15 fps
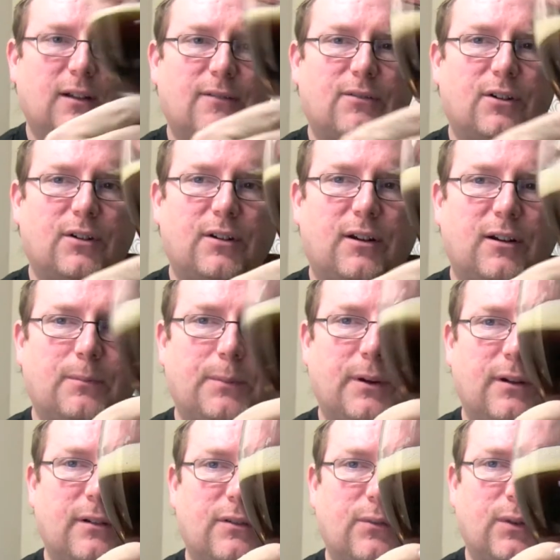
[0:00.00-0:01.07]
For a dark
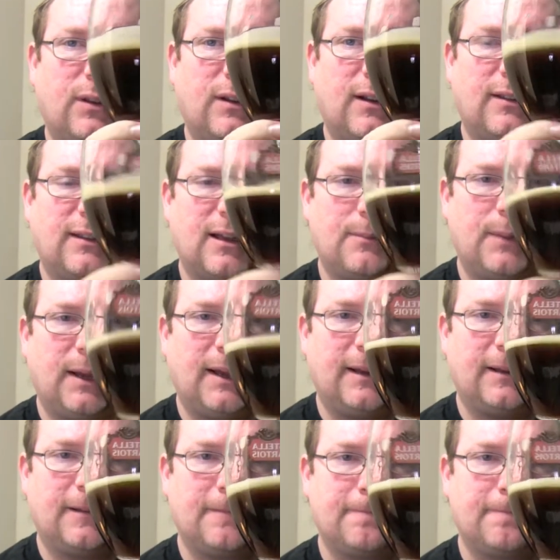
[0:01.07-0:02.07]
beer, it's really not that bad.